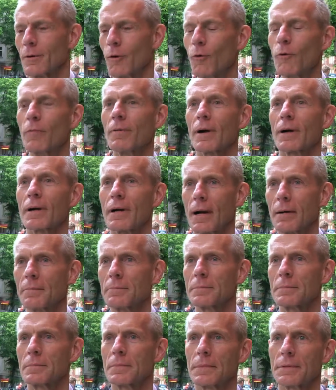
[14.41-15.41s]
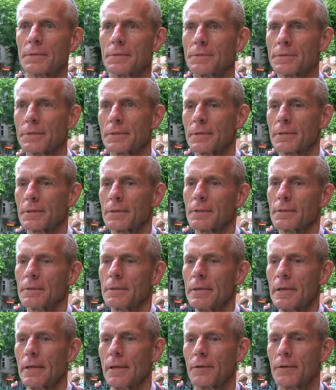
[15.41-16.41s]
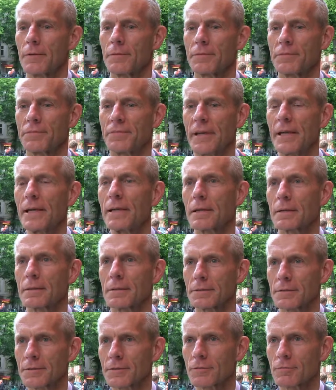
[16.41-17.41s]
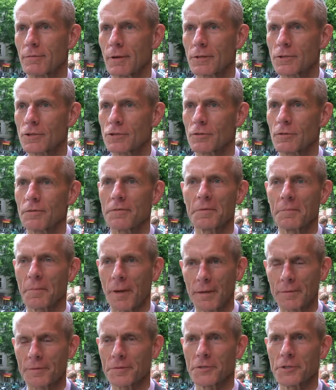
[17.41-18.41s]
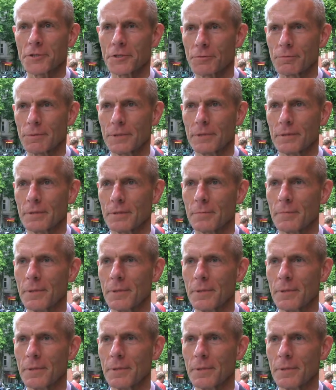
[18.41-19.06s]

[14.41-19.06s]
overcome the failure construction of the Maastricht Treaty,